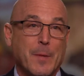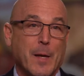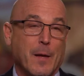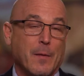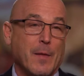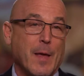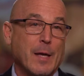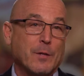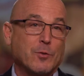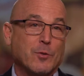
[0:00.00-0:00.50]

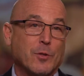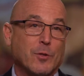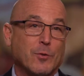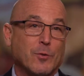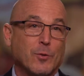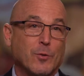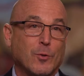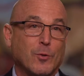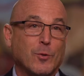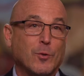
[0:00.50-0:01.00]
And that's
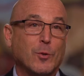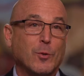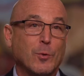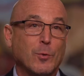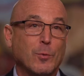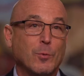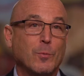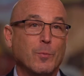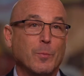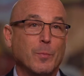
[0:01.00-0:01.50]
just
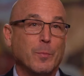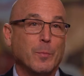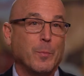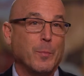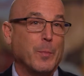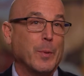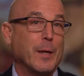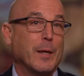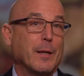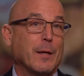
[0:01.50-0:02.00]
too
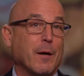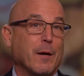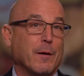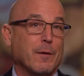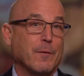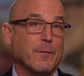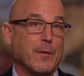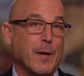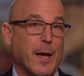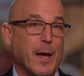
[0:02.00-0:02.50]
big
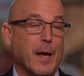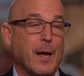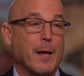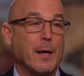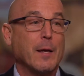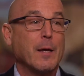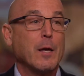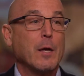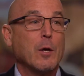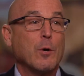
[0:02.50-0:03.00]
of a